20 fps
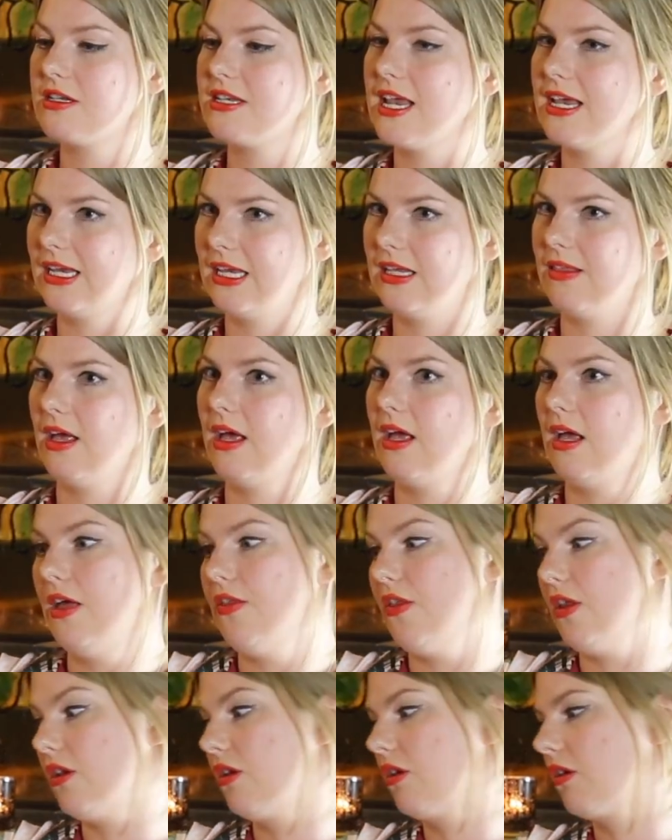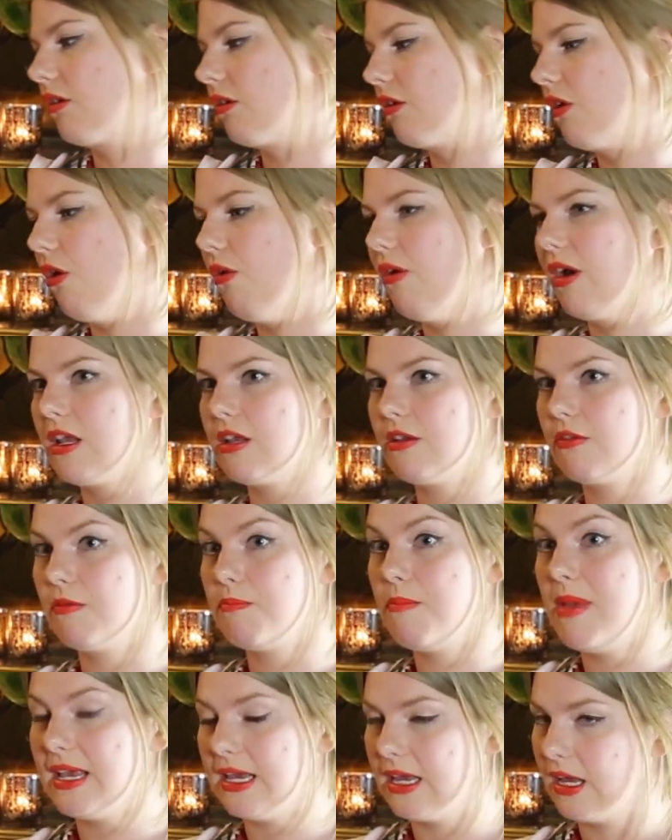taking that and then going,
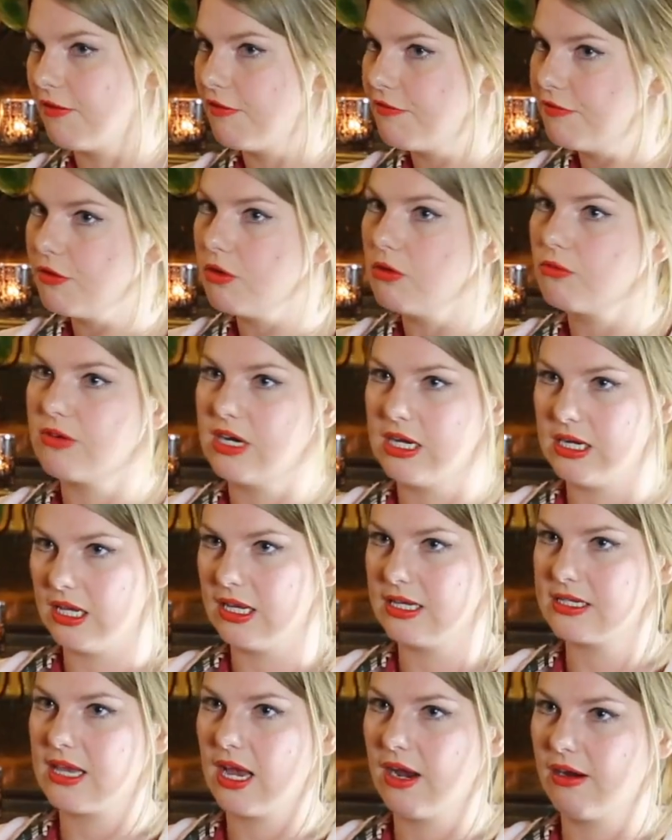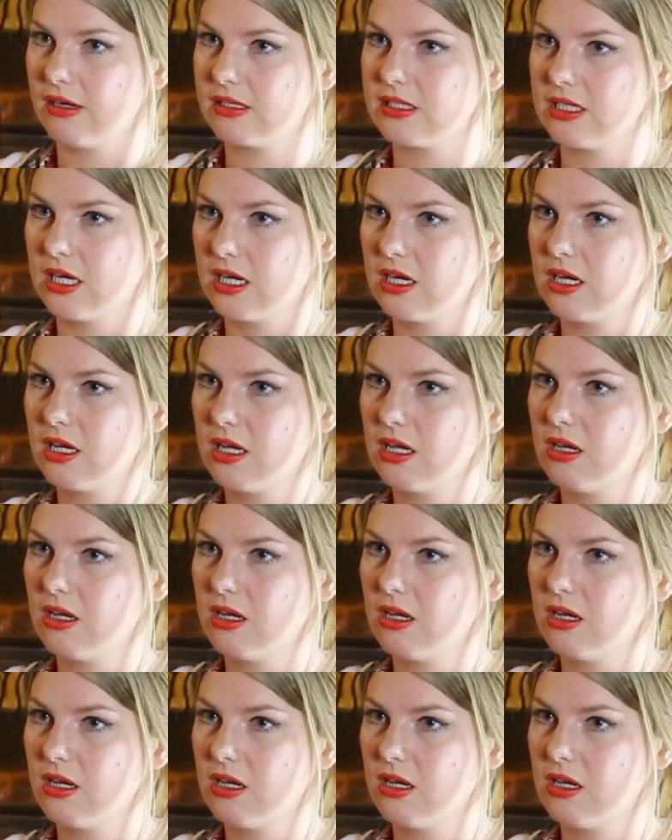making a full realized character?